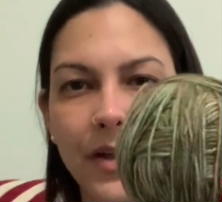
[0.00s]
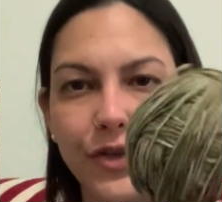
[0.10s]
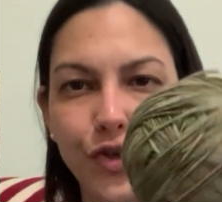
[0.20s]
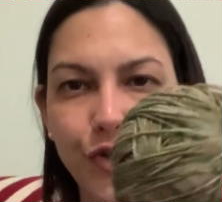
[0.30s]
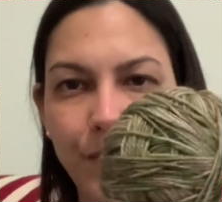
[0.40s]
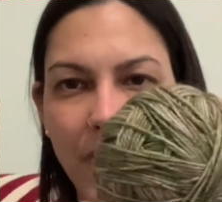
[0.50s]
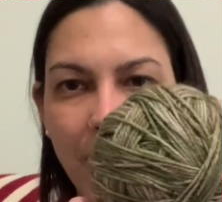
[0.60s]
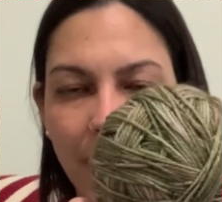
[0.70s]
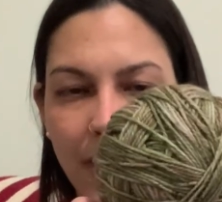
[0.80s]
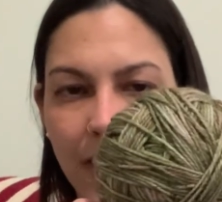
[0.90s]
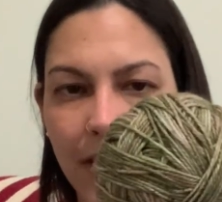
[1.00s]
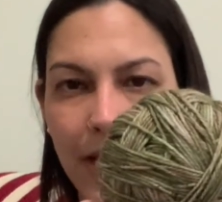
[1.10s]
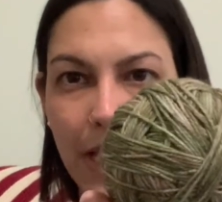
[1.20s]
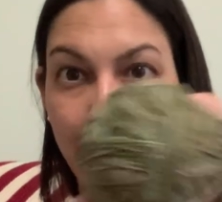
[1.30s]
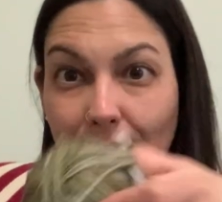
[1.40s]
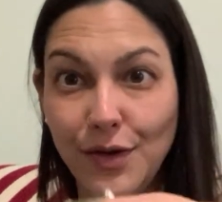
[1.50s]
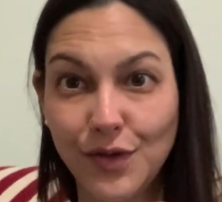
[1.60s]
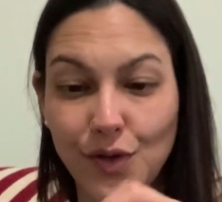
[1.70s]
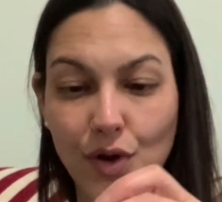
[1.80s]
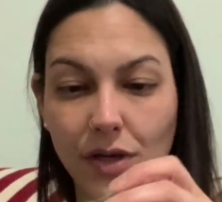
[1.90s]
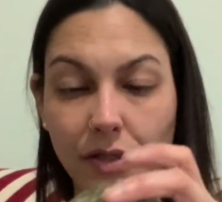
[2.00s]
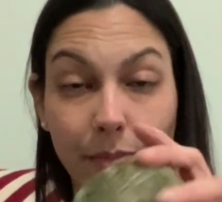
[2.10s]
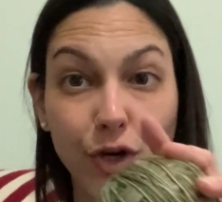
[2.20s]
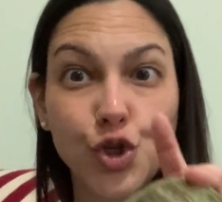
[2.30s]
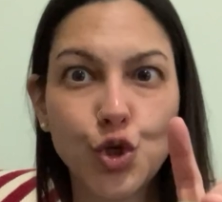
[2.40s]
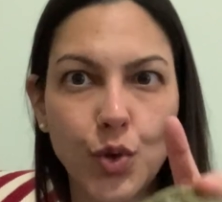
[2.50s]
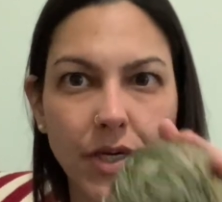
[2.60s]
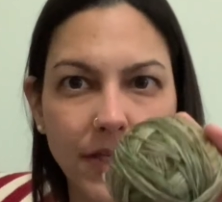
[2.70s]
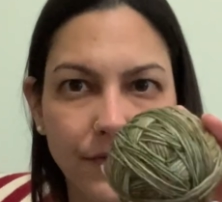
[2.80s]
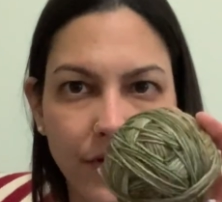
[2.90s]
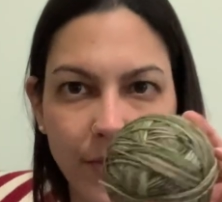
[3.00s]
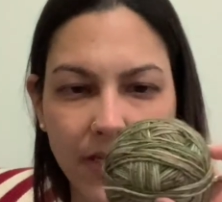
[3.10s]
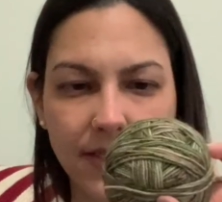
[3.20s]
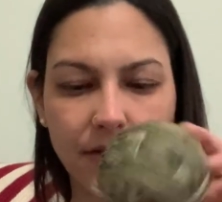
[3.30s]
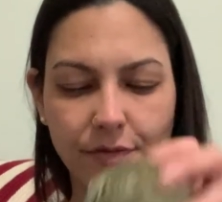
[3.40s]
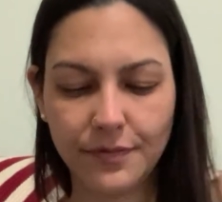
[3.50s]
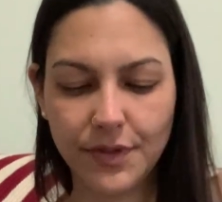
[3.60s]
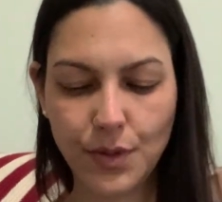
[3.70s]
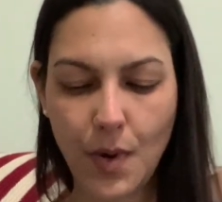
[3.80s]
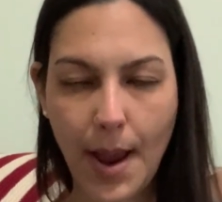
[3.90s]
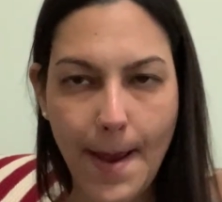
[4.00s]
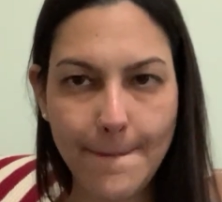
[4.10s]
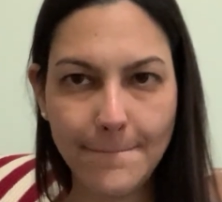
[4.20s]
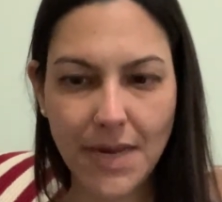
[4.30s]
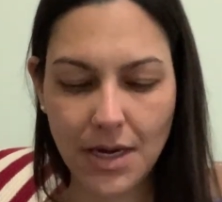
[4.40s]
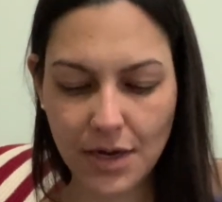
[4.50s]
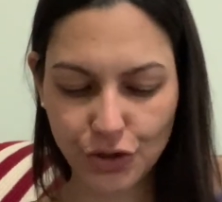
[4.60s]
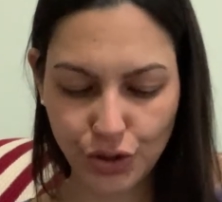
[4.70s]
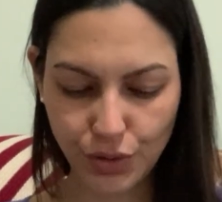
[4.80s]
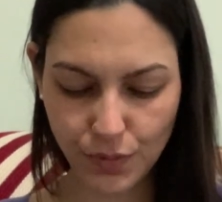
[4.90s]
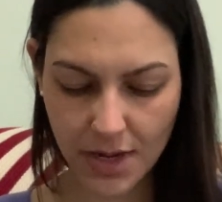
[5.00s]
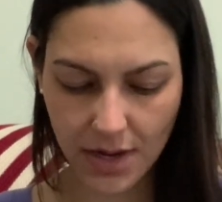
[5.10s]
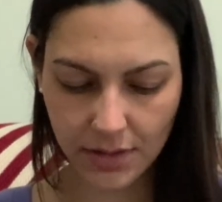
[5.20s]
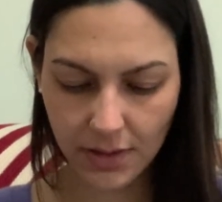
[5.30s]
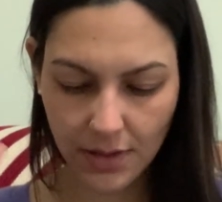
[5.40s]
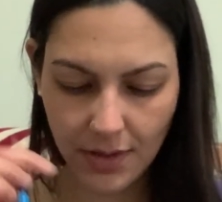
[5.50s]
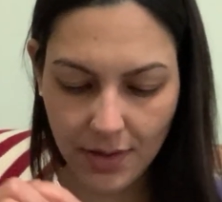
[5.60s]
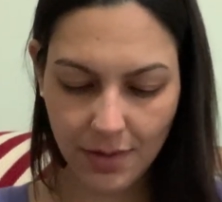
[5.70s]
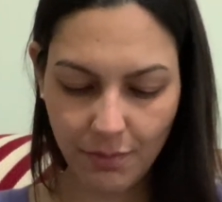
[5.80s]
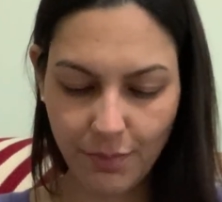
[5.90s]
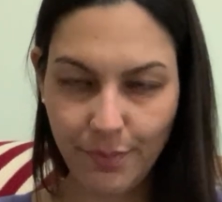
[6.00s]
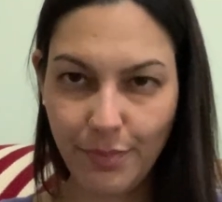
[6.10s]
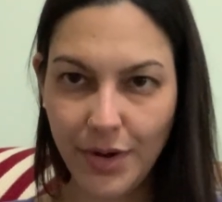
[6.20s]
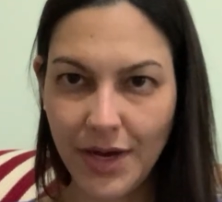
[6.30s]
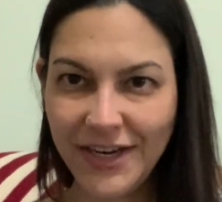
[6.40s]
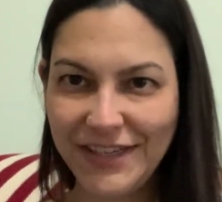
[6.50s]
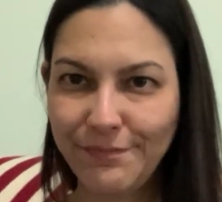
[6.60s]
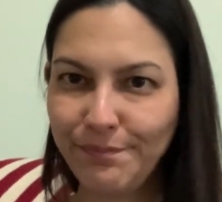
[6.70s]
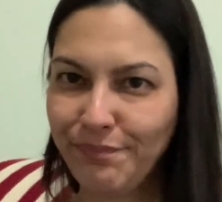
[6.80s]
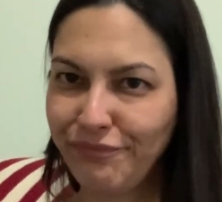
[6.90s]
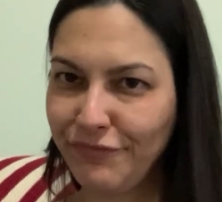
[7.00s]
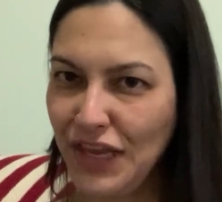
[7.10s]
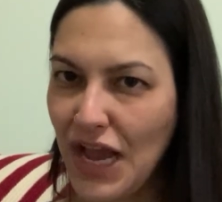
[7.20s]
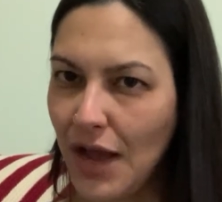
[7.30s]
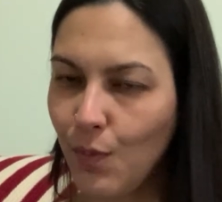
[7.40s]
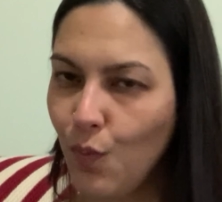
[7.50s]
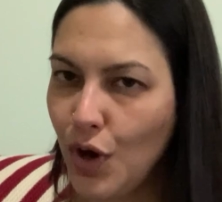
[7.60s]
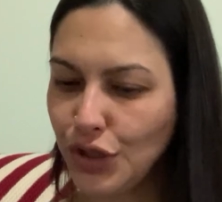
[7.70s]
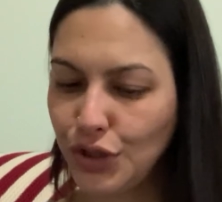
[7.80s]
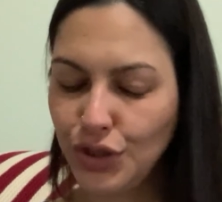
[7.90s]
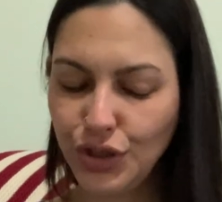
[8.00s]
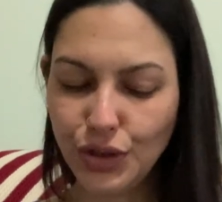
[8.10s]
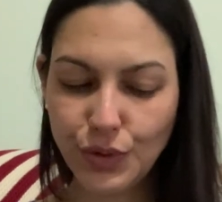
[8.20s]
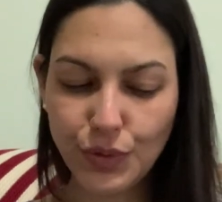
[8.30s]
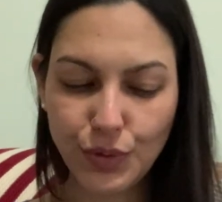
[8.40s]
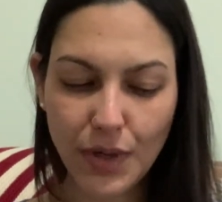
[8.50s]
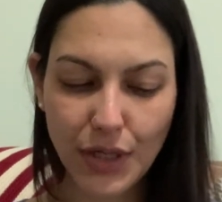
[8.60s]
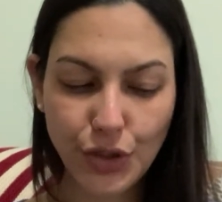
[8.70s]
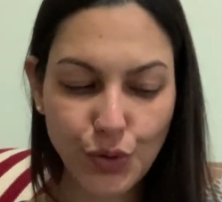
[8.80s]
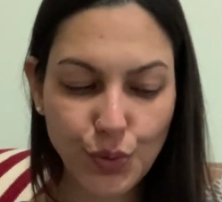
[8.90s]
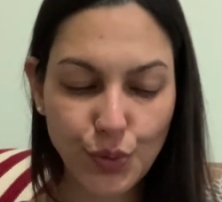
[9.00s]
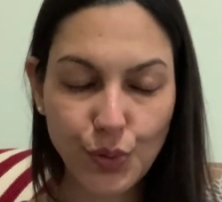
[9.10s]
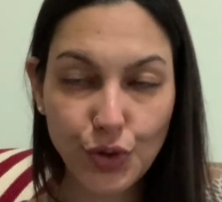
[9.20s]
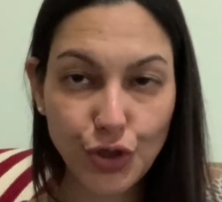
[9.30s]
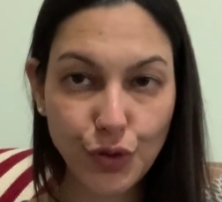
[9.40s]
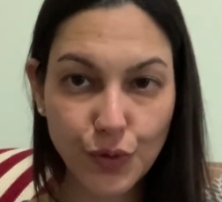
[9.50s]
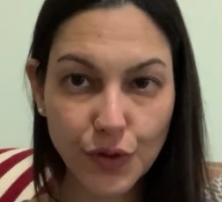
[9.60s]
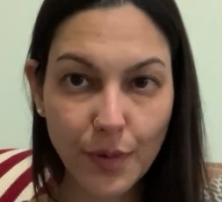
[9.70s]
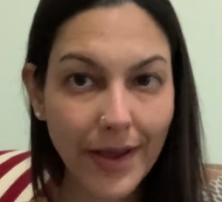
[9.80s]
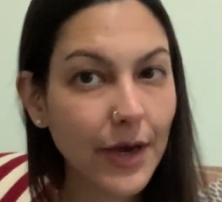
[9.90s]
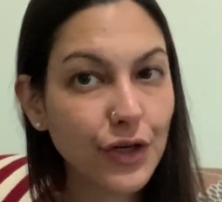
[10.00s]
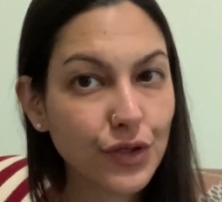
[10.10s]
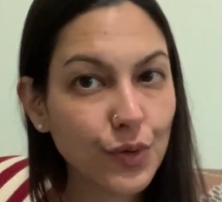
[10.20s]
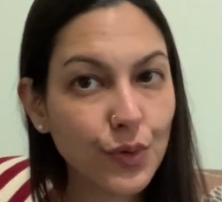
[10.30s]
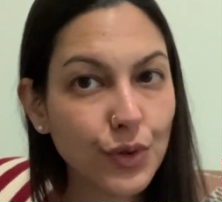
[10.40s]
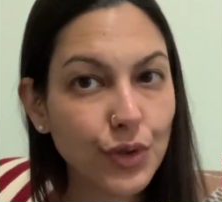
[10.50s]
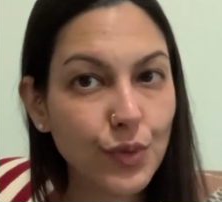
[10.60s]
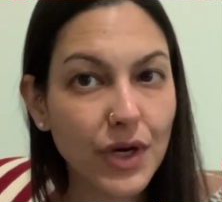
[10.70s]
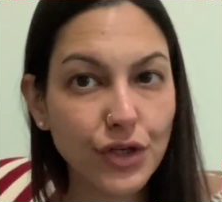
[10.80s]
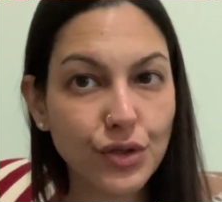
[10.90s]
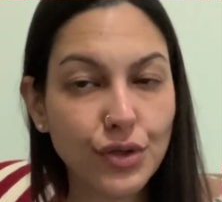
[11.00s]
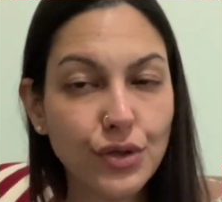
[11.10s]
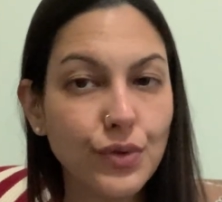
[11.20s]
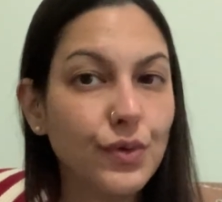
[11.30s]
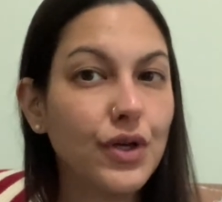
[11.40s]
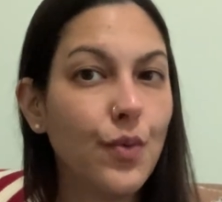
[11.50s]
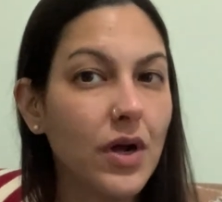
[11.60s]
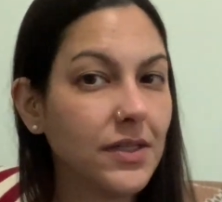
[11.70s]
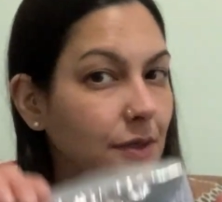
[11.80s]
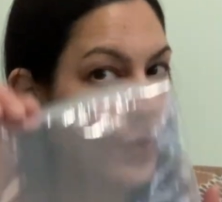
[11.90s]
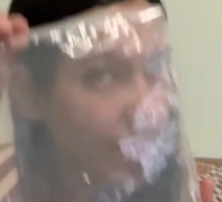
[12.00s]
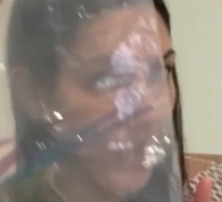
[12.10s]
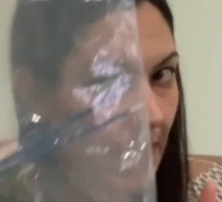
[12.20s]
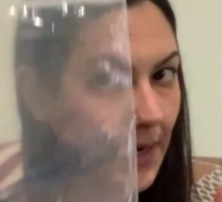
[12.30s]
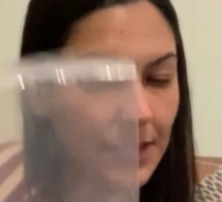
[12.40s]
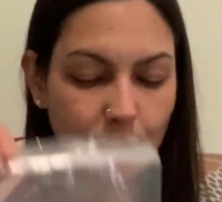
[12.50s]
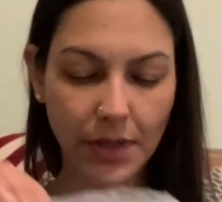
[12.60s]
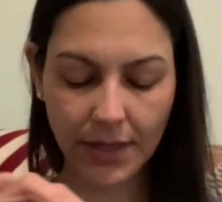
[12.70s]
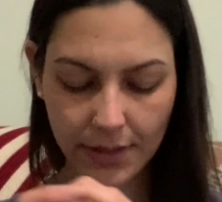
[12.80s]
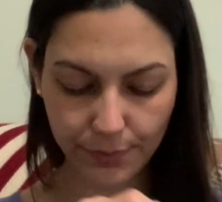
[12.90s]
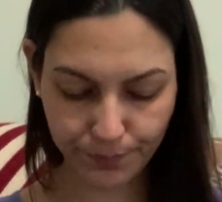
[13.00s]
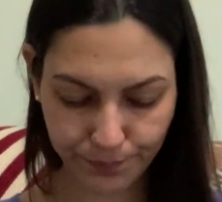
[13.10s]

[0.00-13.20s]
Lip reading: to make a pair of socks, a pair of shorties for myself. So I may actually do that. But yeah, what to do? Do I do 2 squares or do I just do the 1 square in his blanket?